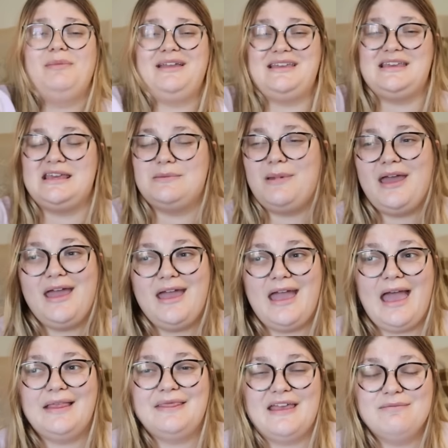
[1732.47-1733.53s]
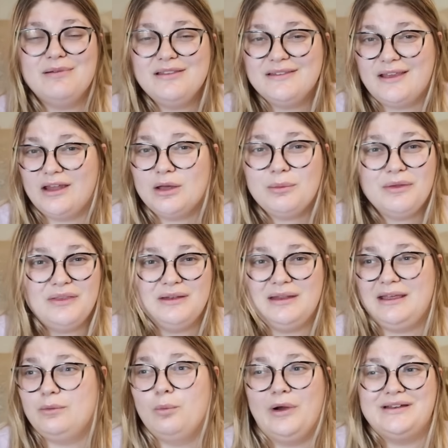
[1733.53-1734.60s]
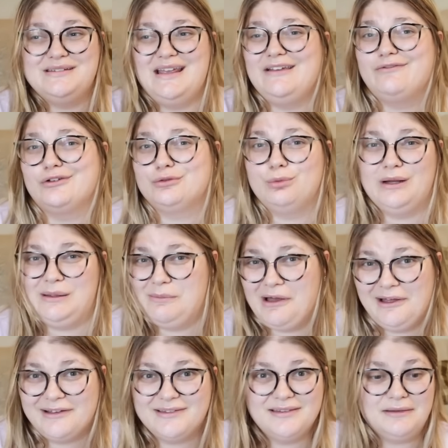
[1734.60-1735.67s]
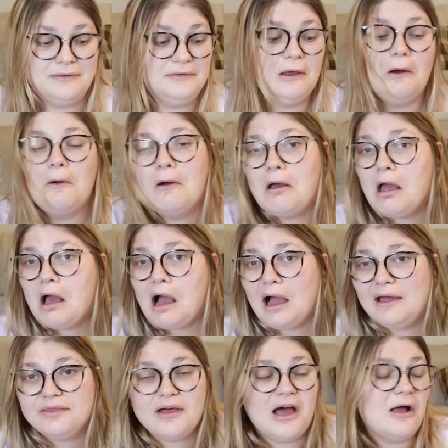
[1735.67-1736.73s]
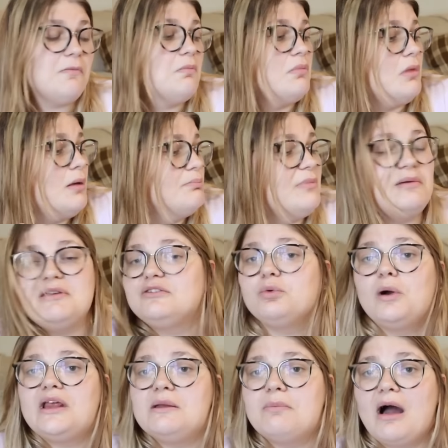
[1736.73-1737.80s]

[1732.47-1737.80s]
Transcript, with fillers: on my eBay and they've been selling within like one day for 20 bucks. So I thought maybe 20